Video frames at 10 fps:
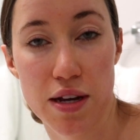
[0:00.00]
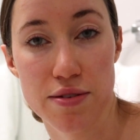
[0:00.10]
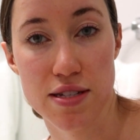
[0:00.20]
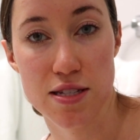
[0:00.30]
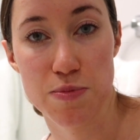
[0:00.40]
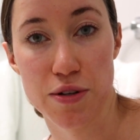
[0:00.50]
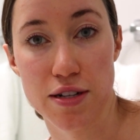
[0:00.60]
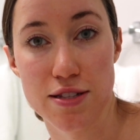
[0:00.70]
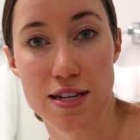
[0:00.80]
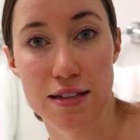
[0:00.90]
when I was
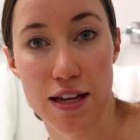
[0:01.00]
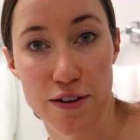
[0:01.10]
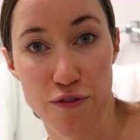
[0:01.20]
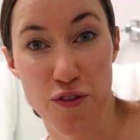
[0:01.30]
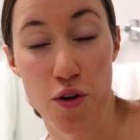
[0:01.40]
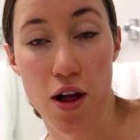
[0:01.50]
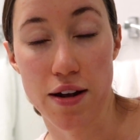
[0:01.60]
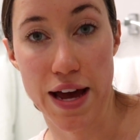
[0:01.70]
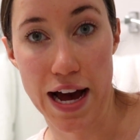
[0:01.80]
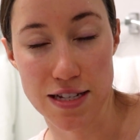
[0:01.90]
experiencing like
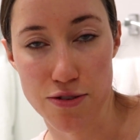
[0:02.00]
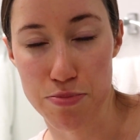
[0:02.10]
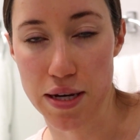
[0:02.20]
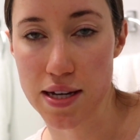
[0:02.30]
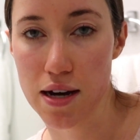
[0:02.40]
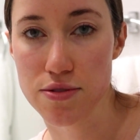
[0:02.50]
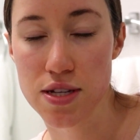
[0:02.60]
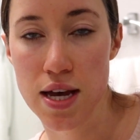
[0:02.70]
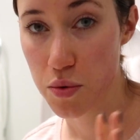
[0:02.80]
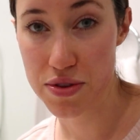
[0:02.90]
full-on active breakouts.
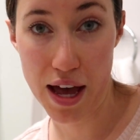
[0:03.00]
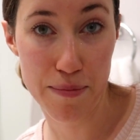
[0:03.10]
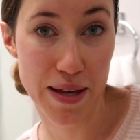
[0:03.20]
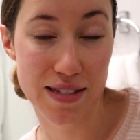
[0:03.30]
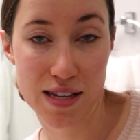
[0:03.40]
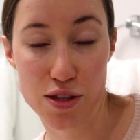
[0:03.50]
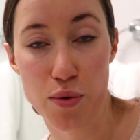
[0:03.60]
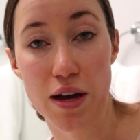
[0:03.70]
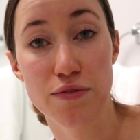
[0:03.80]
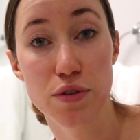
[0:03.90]
With that being said
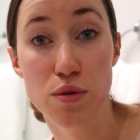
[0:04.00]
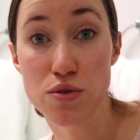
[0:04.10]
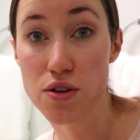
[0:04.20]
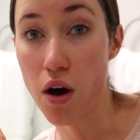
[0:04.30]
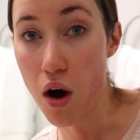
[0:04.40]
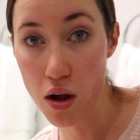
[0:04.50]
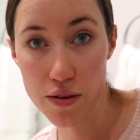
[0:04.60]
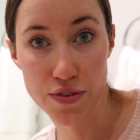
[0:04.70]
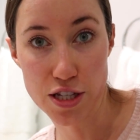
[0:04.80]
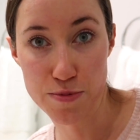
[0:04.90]
though, I've used
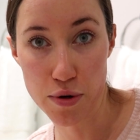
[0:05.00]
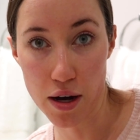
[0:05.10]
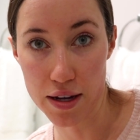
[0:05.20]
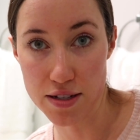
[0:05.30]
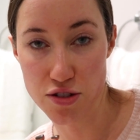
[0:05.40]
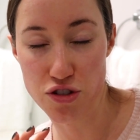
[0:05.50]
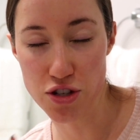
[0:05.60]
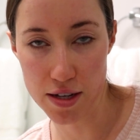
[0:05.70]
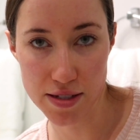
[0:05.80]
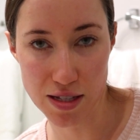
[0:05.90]
all of these products
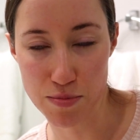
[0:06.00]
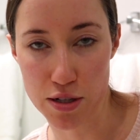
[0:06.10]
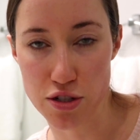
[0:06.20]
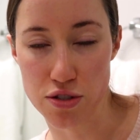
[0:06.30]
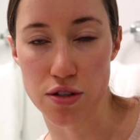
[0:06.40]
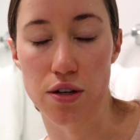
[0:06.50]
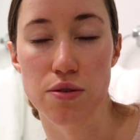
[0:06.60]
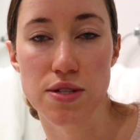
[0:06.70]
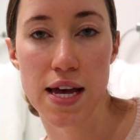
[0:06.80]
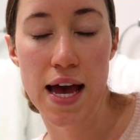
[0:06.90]
just as much as
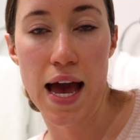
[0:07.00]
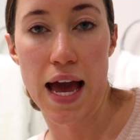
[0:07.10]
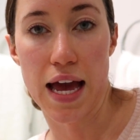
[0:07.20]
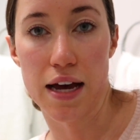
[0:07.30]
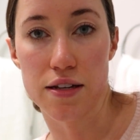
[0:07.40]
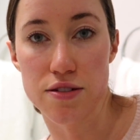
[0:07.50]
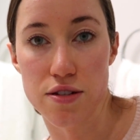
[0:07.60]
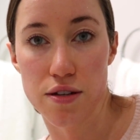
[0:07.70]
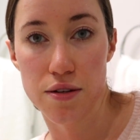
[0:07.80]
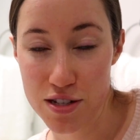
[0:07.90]
those and
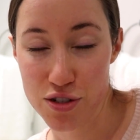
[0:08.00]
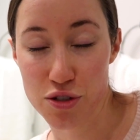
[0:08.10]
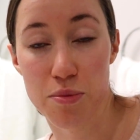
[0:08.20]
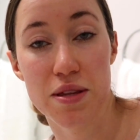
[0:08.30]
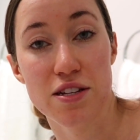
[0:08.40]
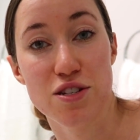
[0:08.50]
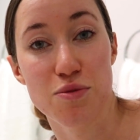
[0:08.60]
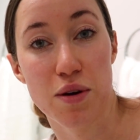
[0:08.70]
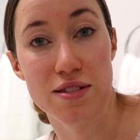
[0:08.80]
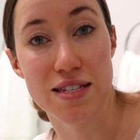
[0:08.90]
she told me that she
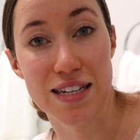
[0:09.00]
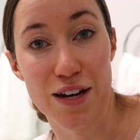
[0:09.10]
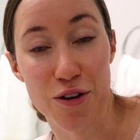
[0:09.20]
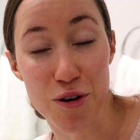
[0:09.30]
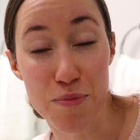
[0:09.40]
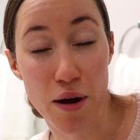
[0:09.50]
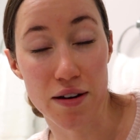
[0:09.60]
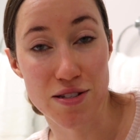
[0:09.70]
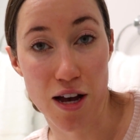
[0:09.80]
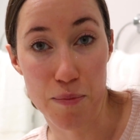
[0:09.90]
wants to get her
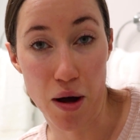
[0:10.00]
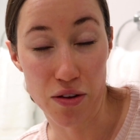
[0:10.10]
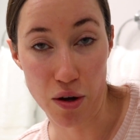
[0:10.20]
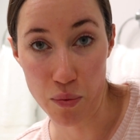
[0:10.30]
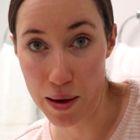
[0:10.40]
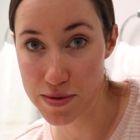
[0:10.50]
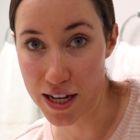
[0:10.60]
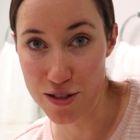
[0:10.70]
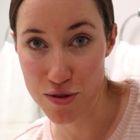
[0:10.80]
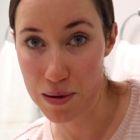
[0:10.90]
products up on a
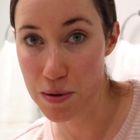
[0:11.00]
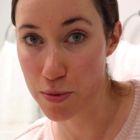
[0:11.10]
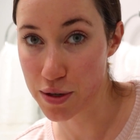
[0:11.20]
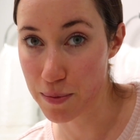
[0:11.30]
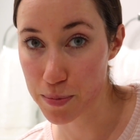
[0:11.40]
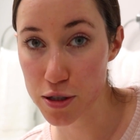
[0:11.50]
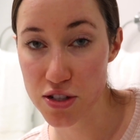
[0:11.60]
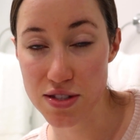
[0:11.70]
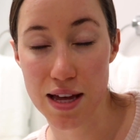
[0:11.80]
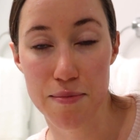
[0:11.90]
website so that people can
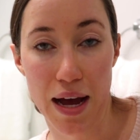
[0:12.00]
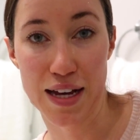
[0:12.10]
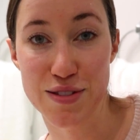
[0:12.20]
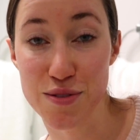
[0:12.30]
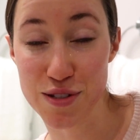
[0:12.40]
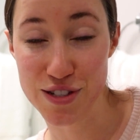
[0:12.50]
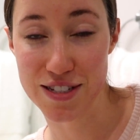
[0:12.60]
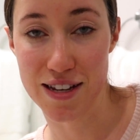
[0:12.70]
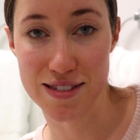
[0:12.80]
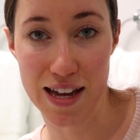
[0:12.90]
purchase them. As soon as she
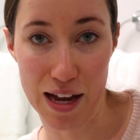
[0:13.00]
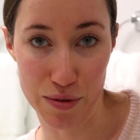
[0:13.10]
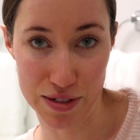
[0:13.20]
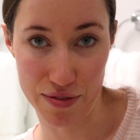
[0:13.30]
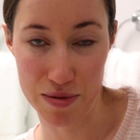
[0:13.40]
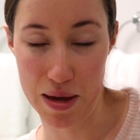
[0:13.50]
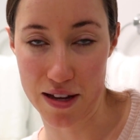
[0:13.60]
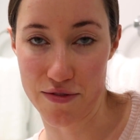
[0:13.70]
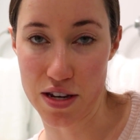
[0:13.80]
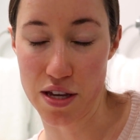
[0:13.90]
does that, I will definitely make
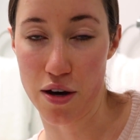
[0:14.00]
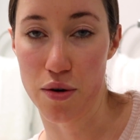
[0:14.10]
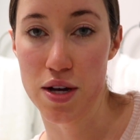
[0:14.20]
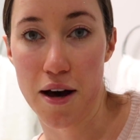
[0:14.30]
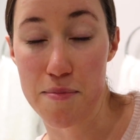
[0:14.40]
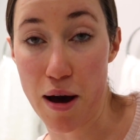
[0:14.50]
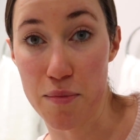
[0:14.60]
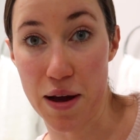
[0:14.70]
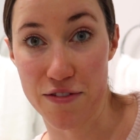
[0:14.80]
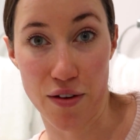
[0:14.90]
a video
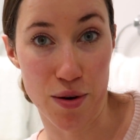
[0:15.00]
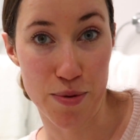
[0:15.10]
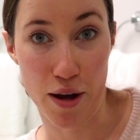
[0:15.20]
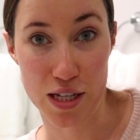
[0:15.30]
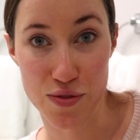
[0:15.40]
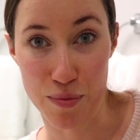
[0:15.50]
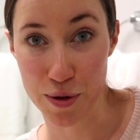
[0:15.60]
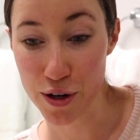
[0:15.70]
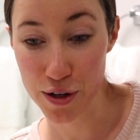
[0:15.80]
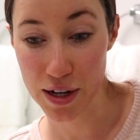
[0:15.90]
about my favorite products from
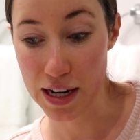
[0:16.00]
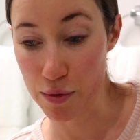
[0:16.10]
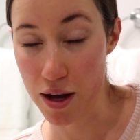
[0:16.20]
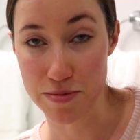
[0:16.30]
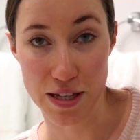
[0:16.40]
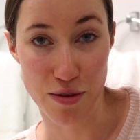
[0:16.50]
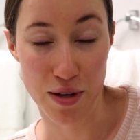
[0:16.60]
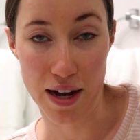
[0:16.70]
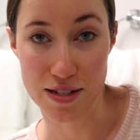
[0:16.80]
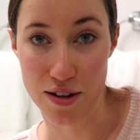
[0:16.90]
her and I will update you
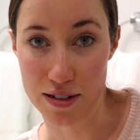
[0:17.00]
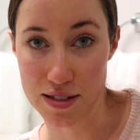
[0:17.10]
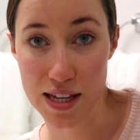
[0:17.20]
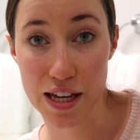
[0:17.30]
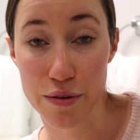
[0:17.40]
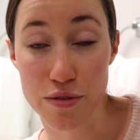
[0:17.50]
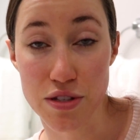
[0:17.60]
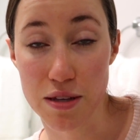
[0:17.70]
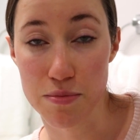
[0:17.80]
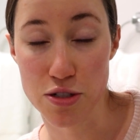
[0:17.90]
guys on a skincare
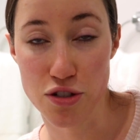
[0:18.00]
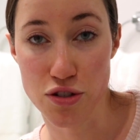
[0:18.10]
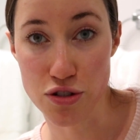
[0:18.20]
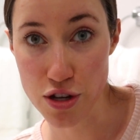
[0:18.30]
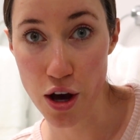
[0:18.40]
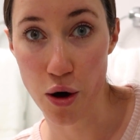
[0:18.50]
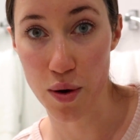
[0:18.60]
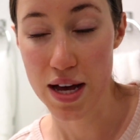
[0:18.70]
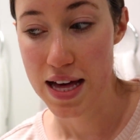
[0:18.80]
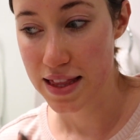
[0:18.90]
routine, but just
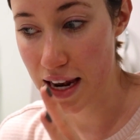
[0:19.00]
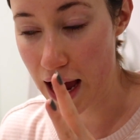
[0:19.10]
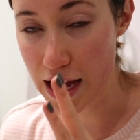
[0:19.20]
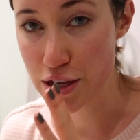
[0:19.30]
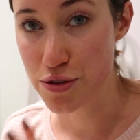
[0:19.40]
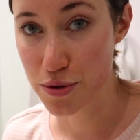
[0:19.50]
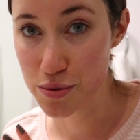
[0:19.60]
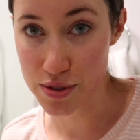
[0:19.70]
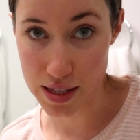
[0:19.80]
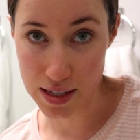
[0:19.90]
know that I
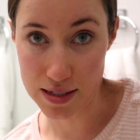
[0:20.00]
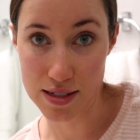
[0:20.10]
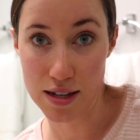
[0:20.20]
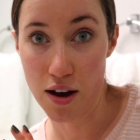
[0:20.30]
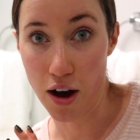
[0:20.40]
use these